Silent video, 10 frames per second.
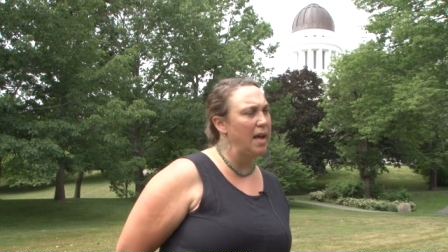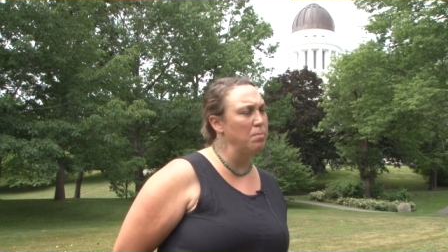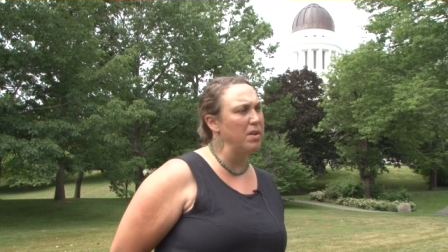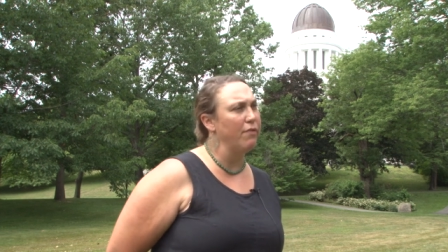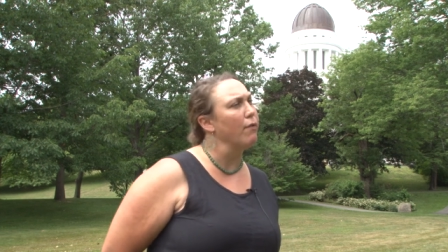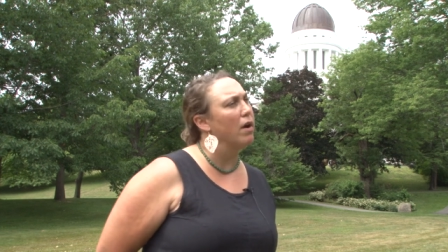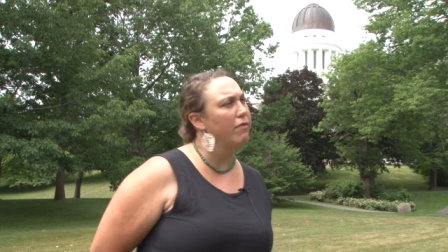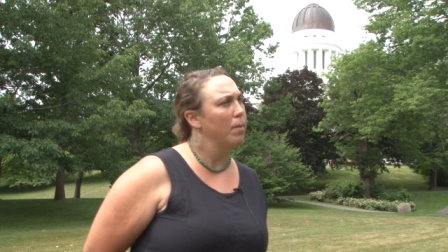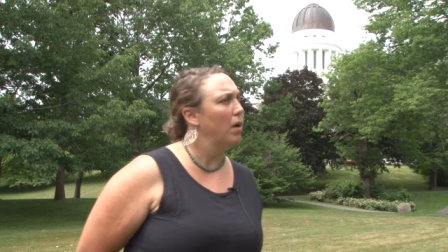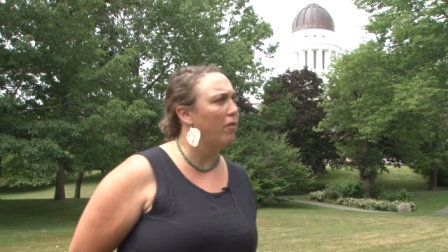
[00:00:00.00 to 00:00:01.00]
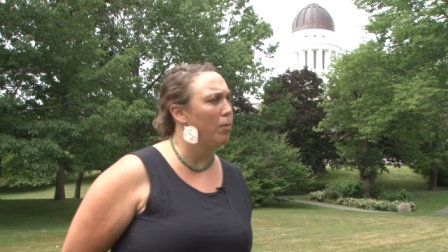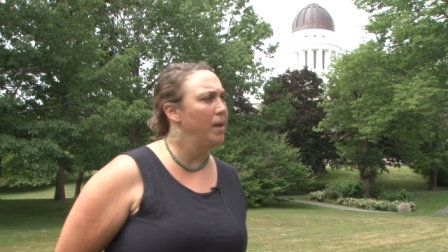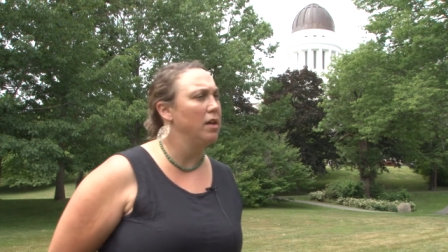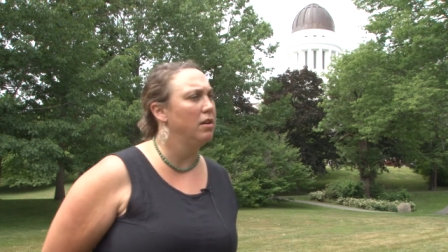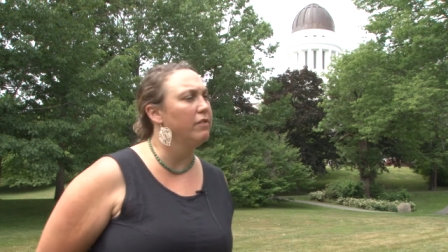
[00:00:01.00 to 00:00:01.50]
and be free from
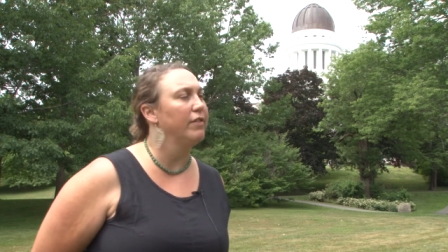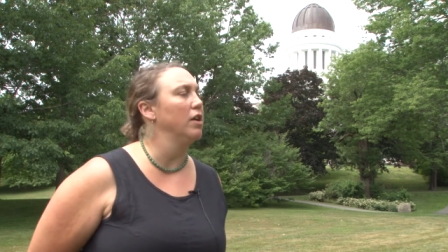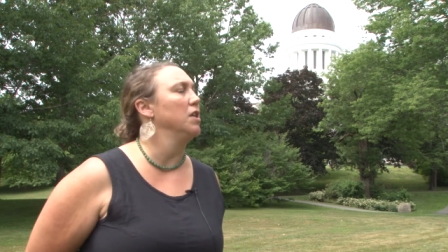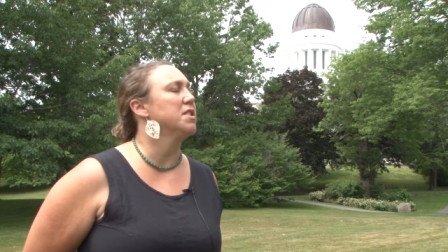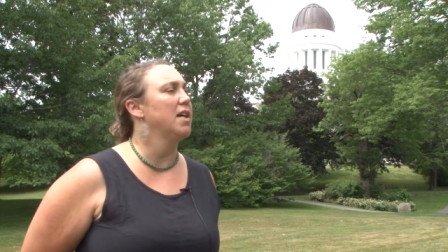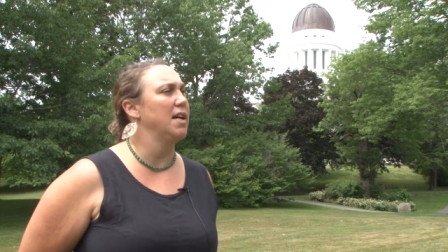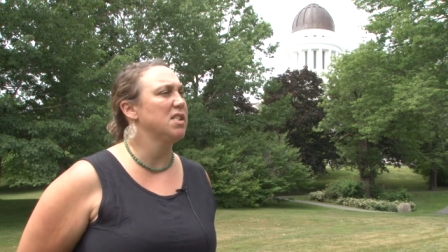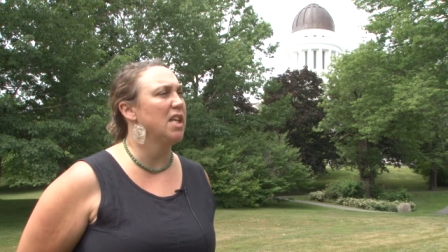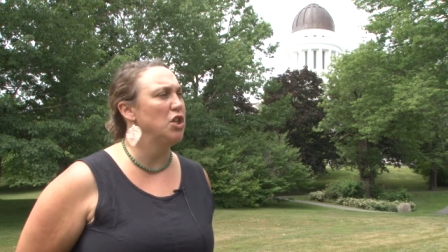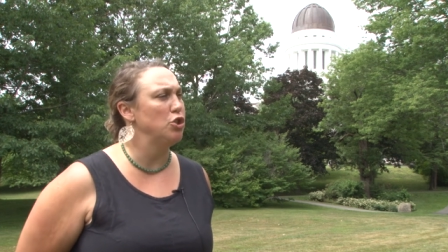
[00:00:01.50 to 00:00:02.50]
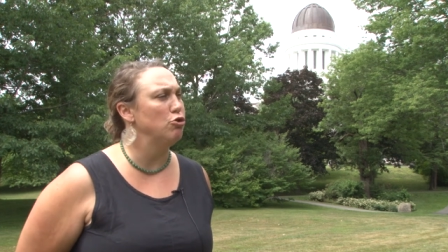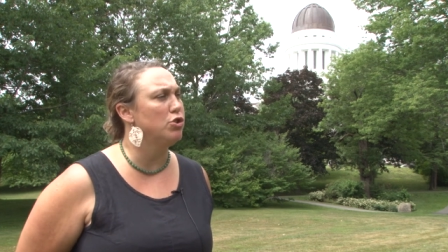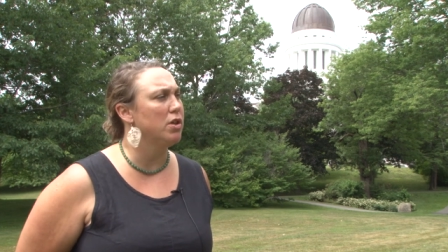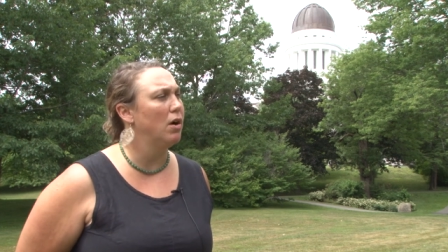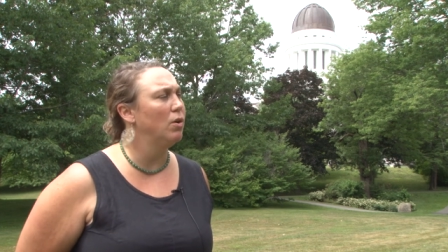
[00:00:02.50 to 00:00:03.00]
government interference as they do
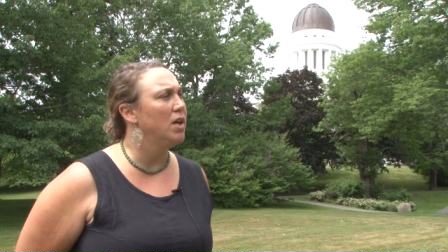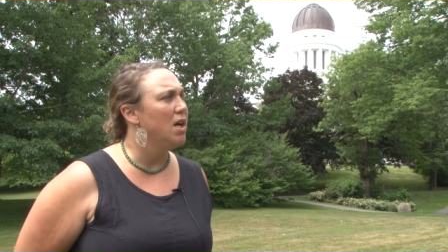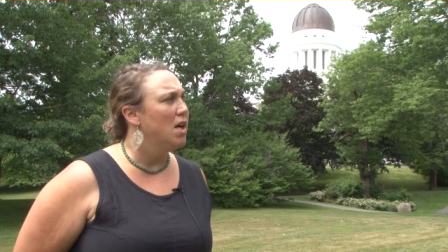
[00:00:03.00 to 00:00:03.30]
so.